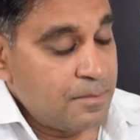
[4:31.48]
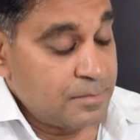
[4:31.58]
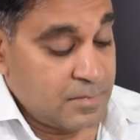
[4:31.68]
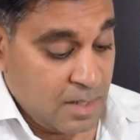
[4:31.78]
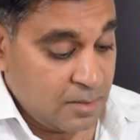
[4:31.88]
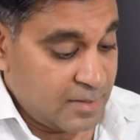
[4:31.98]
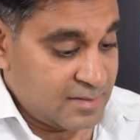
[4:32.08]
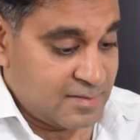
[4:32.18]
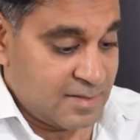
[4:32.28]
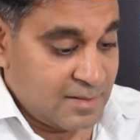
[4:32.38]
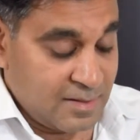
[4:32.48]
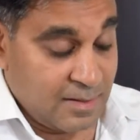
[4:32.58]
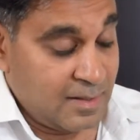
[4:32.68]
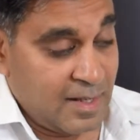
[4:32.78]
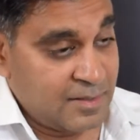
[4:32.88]
No,
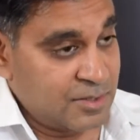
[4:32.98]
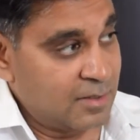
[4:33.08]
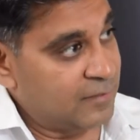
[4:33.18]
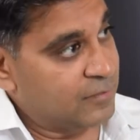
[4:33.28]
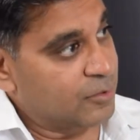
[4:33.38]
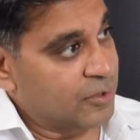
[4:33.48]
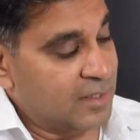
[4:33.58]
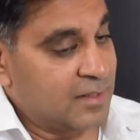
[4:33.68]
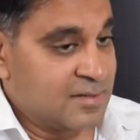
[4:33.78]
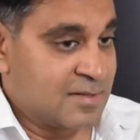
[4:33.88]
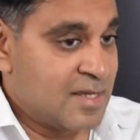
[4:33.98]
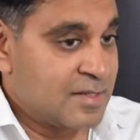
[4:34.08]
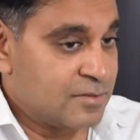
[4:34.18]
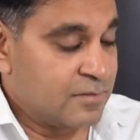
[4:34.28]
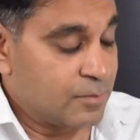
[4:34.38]
in Agile, everybody is a
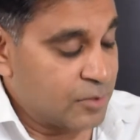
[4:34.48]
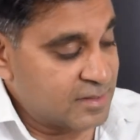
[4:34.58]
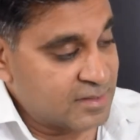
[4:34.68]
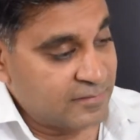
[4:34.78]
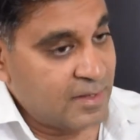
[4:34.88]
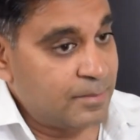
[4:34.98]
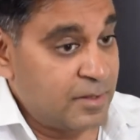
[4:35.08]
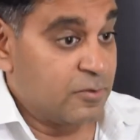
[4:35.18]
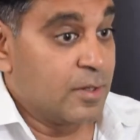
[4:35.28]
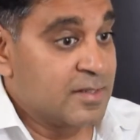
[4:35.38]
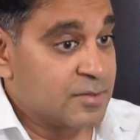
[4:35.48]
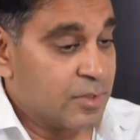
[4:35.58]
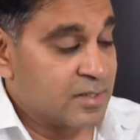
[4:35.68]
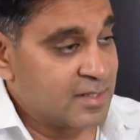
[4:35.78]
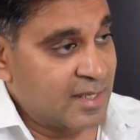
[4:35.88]
tester, everybody's a developer, everyone has to
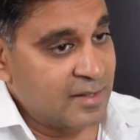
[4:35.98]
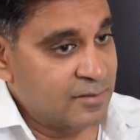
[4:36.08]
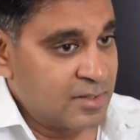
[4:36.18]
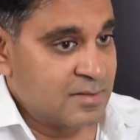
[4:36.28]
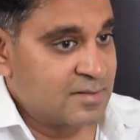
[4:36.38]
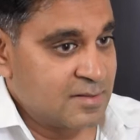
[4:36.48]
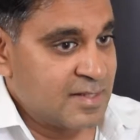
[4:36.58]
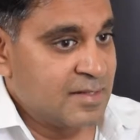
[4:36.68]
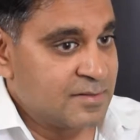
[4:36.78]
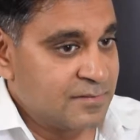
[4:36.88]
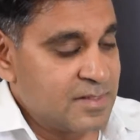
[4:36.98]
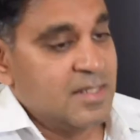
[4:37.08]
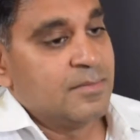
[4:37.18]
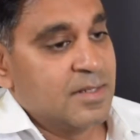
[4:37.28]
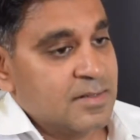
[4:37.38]
work together. It's a sense of
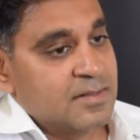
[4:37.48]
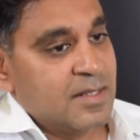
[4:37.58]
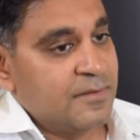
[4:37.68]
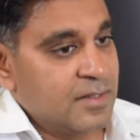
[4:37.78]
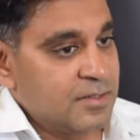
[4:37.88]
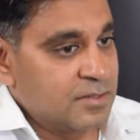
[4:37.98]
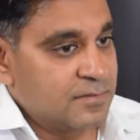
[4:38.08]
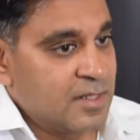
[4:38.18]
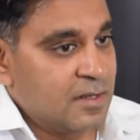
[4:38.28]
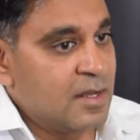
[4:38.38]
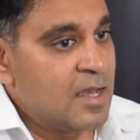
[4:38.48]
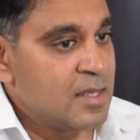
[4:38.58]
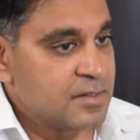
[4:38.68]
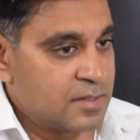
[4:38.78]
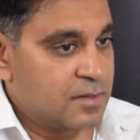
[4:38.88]
team and it's a definition of done.
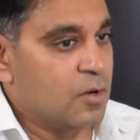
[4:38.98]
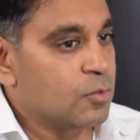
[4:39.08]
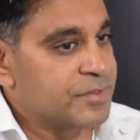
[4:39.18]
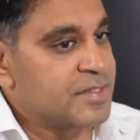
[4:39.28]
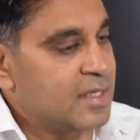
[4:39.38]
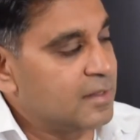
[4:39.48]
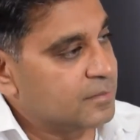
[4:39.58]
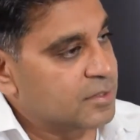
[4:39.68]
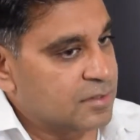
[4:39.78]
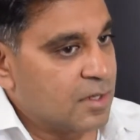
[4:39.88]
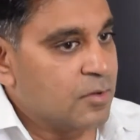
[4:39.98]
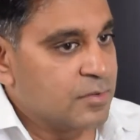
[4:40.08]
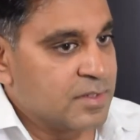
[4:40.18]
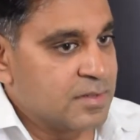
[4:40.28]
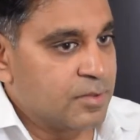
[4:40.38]
So the whole team should
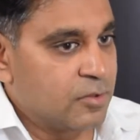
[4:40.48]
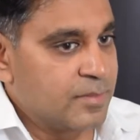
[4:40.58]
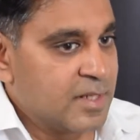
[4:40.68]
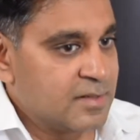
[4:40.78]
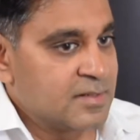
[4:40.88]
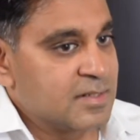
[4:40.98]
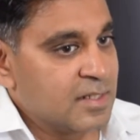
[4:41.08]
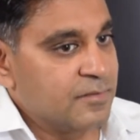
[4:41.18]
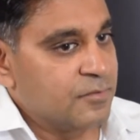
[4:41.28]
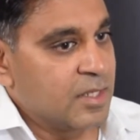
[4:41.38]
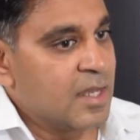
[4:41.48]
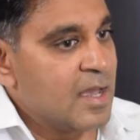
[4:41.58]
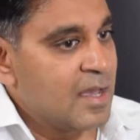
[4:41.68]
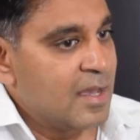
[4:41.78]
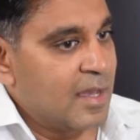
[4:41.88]
own the deployment and the delivery.
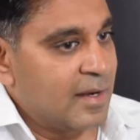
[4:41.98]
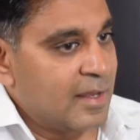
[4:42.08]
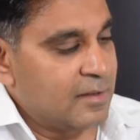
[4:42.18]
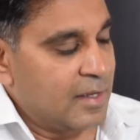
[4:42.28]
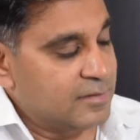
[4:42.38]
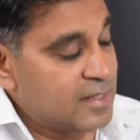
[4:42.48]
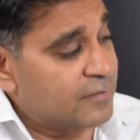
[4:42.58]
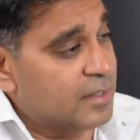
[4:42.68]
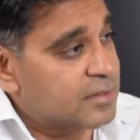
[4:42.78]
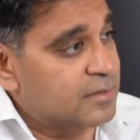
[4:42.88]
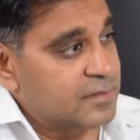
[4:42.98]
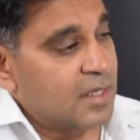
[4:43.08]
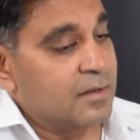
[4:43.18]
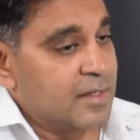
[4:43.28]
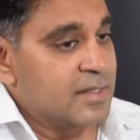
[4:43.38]
And our definition of
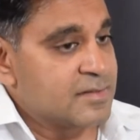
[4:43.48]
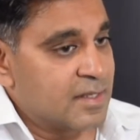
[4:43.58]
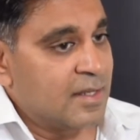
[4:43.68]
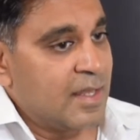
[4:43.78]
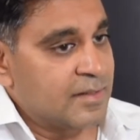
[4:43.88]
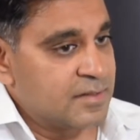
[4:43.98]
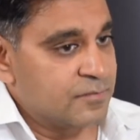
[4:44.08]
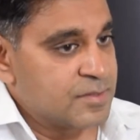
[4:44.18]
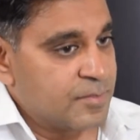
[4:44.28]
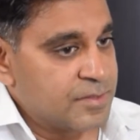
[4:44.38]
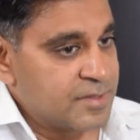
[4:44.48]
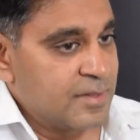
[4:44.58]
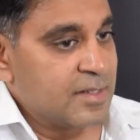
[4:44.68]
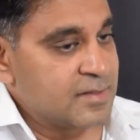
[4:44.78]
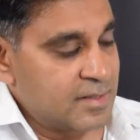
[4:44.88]
done is a collective
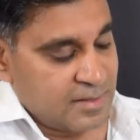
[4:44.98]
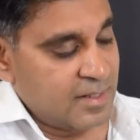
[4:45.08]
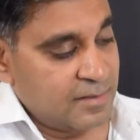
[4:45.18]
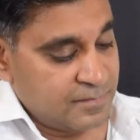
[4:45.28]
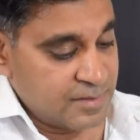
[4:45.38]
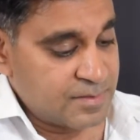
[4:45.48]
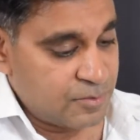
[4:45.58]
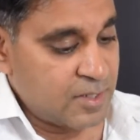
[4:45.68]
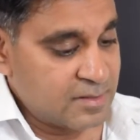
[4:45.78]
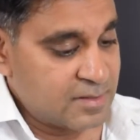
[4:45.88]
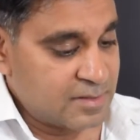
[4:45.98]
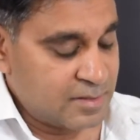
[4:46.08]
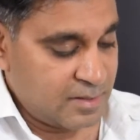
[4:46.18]
responsibility. At the end of the sprint,